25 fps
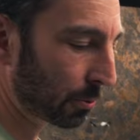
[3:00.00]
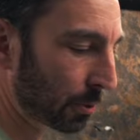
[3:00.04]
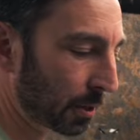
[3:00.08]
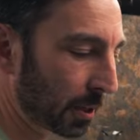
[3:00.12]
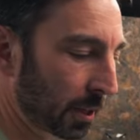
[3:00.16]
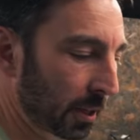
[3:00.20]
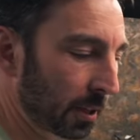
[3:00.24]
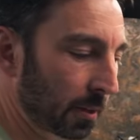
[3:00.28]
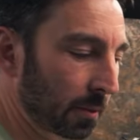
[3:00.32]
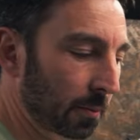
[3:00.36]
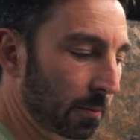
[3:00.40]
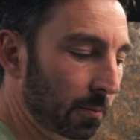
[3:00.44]

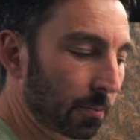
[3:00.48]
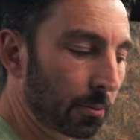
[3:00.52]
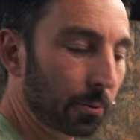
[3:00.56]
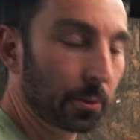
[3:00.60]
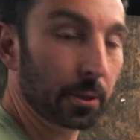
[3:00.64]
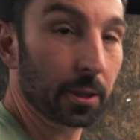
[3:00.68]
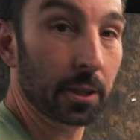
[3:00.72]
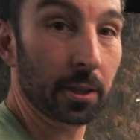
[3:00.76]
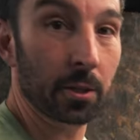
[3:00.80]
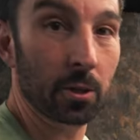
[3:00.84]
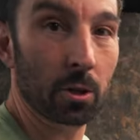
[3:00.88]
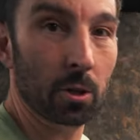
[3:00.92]
pretty
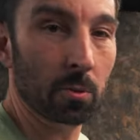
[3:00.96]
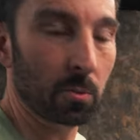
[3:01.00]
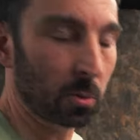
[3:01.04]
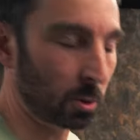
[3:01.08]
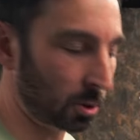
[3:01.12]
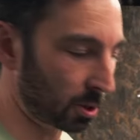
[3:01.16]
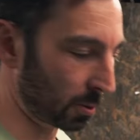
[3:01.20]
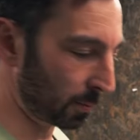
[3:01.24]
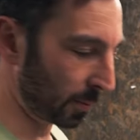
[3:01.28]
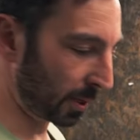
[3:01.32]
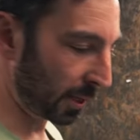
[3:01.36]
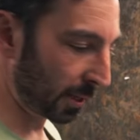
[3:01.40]

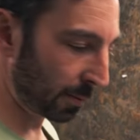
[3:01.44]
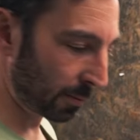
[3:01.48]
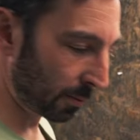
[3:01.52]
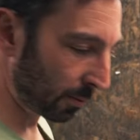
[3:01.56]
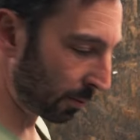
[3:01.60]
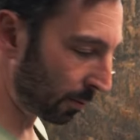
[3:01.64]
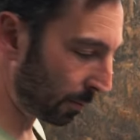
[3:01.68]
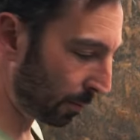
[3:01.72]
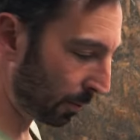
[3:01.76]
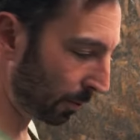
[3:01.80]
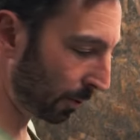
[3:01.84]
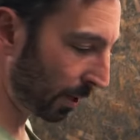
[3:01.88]
normal to me,
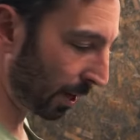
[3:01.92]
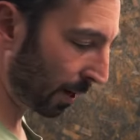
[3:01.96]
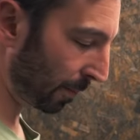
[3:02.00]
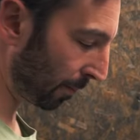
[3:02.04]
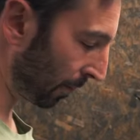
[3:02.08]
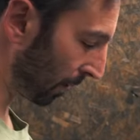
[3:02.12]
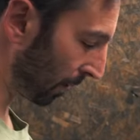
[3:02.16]
but we'll pull that